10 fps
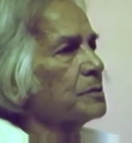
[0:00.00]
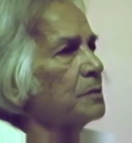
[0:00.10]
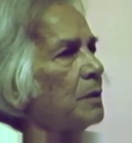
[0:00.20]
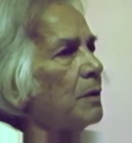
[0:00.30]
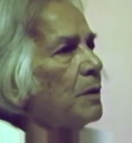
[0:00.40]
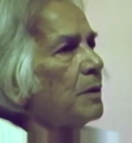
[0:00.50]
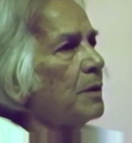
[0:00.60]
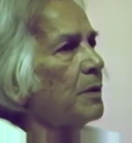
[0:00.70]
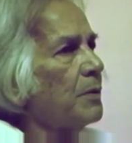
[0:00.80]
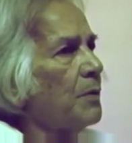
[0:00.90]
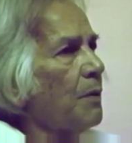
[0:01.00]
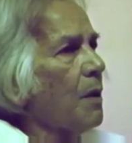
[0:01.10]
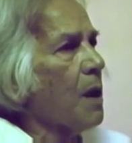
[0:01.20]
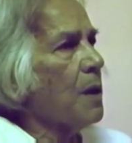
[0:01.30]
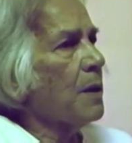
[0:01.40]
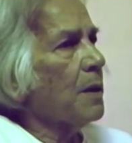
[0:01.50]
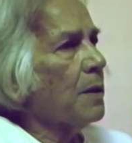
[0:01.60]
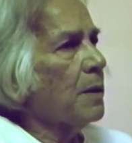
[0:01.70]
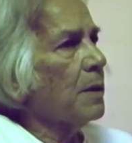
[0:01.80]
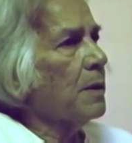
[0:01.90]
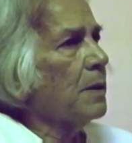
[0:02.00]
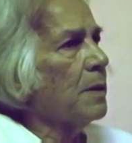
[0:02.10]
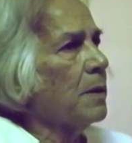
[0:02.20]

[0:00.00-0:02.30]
thing. There is a scientific